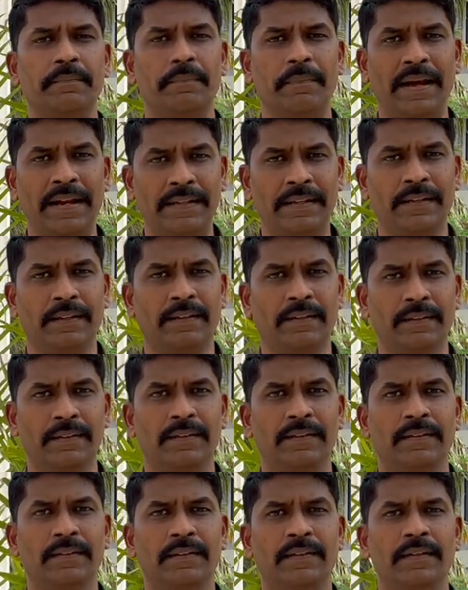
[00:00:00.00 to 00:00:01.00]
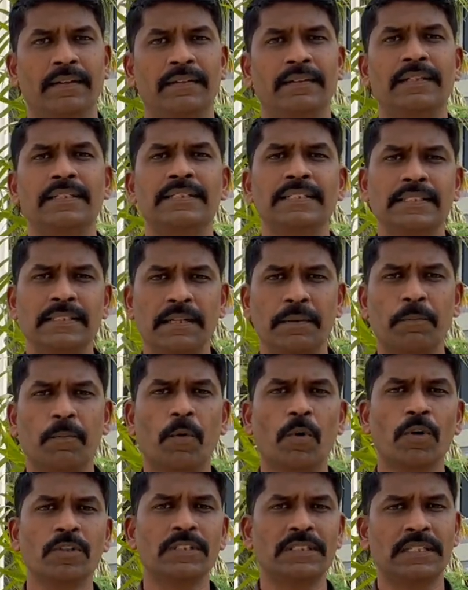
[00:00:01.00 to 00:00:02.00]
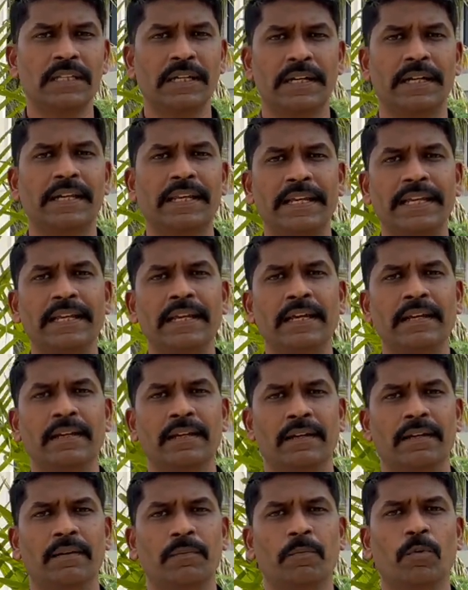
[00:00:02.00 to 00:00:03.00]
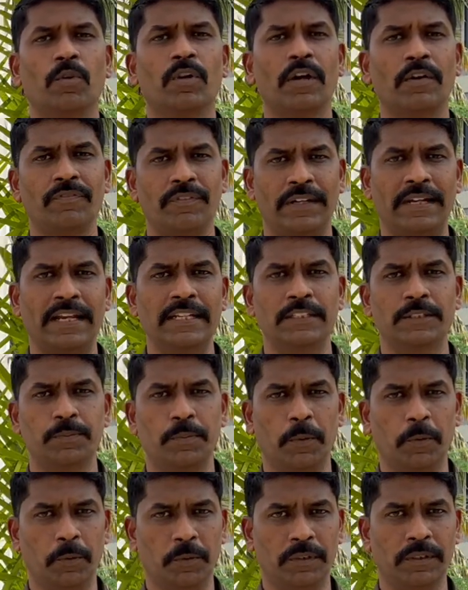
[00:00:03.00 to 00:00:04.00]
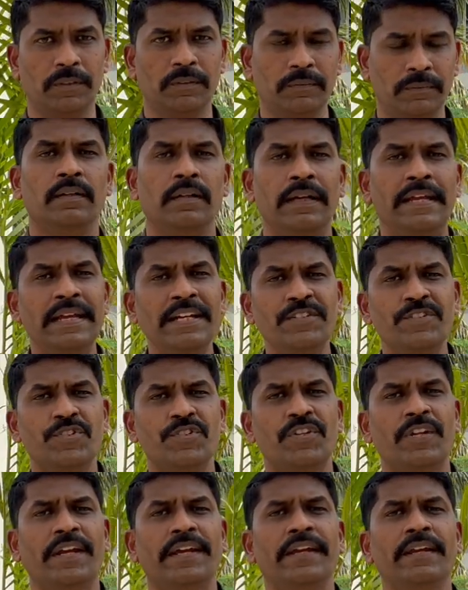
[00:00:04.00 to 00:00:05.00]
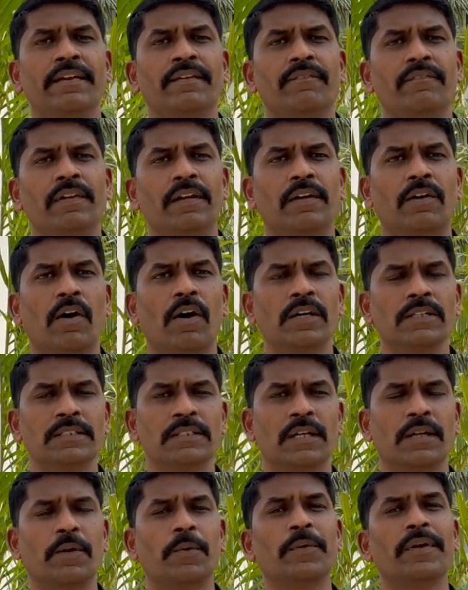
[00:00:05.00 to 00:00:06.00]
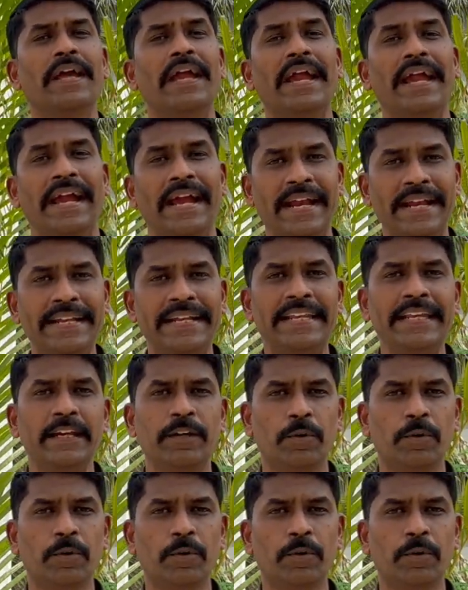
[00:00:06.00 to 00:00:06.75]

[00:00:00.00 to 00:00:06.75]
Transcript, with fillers: matter. This is the most greener mode of transport. Each train will cost around 80